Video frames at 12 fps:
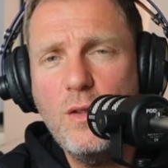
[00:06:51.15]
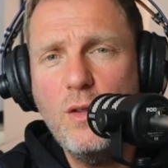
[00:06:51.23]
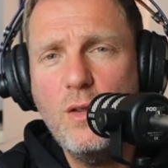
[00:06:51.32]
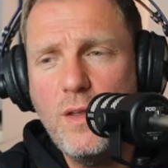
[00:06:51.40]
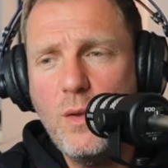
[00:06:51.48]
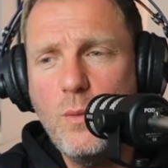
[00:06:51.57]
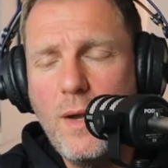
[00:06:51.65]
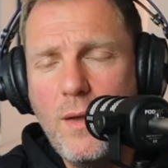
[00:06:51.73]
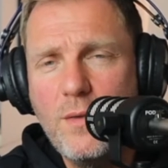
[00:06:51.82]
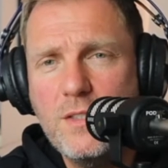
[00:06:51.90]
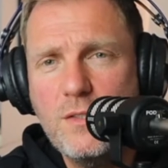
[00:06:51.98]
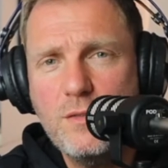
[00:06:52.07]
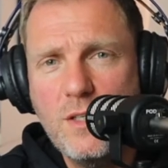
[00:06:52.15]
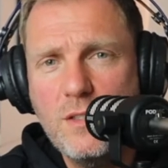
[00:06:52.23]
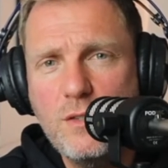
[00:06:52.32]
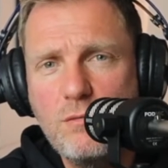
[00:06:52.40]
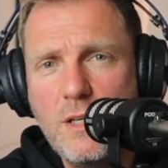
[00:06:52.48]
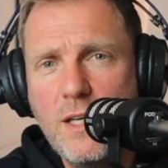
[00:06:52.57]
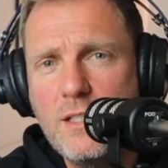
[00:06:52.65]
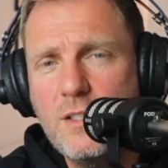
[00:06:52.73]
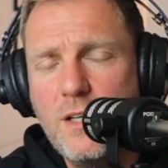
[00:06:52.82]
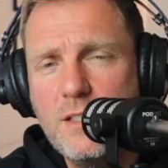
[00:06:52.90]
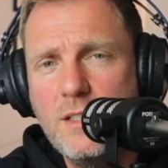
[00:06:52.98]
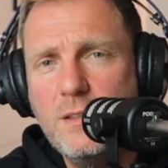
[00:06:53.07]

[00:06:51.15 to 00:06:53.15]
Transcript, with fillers: in now that you think, wow, this is this is really